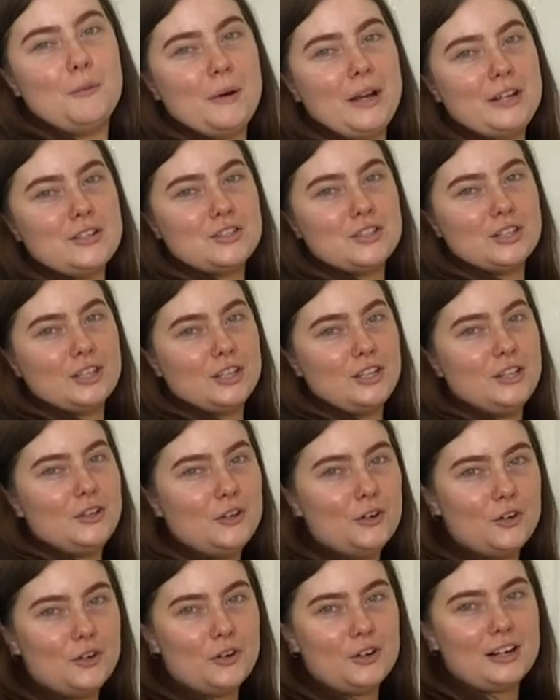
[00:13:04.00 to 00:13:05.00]
which, you
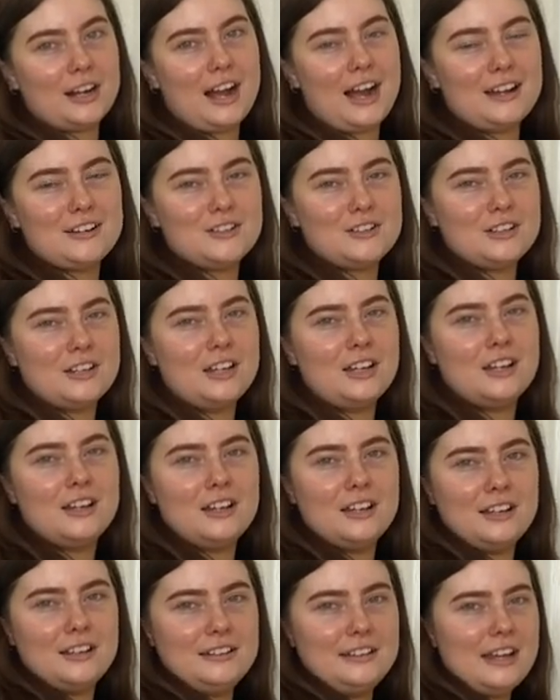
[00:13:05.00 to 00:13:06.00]
know, kind of
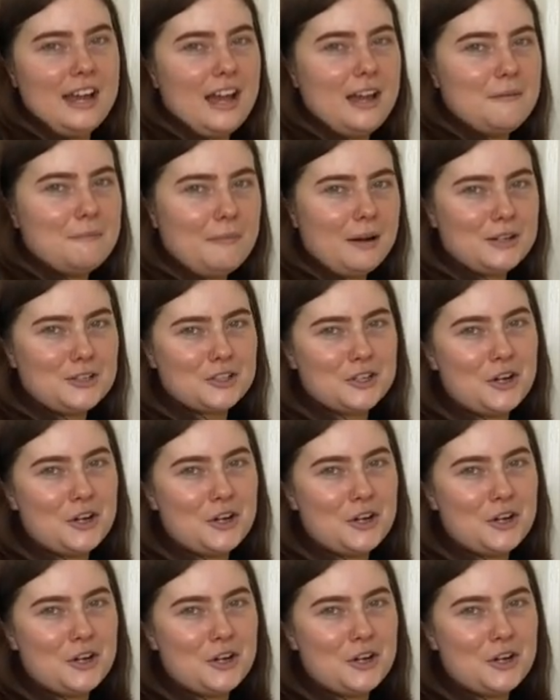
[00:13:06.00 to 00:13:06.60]
yeah it might